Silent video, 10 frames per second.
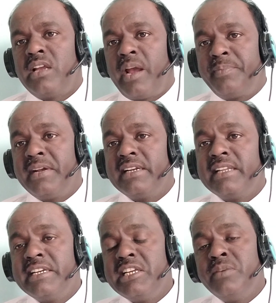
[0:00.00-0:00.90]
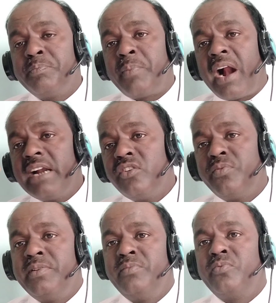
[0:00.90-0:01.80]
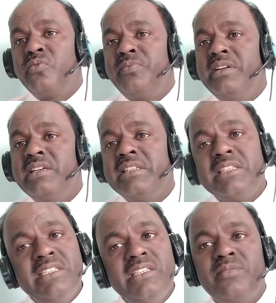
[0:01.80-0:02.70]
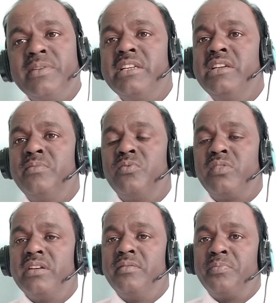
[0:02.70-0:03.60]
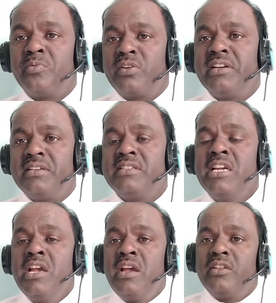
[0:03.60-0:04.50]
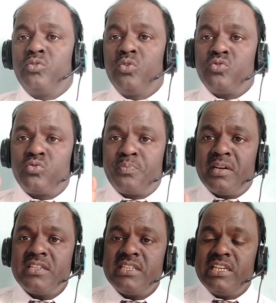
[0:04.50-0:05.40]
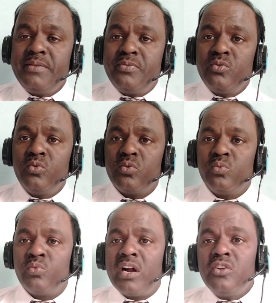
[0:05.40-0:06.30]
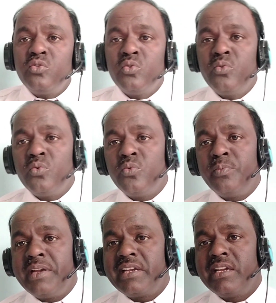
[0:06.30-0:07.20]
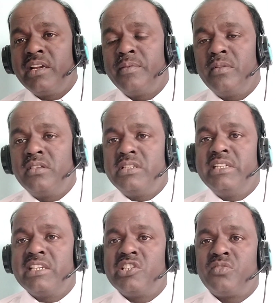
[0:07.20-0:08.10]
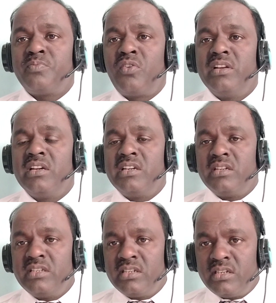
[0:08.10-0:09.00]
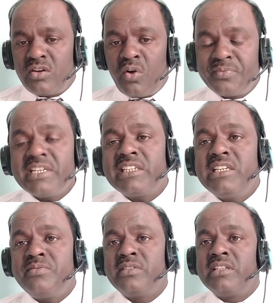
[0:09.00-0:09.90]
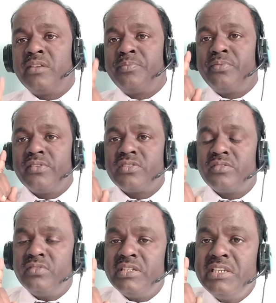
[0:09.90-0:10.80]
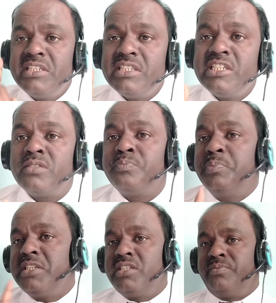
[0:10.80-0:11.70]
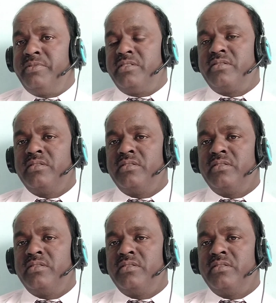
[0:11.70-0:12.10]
After that, in part of improving, this is a very important. So first, if you want to make a EHS objectives, then first is specific.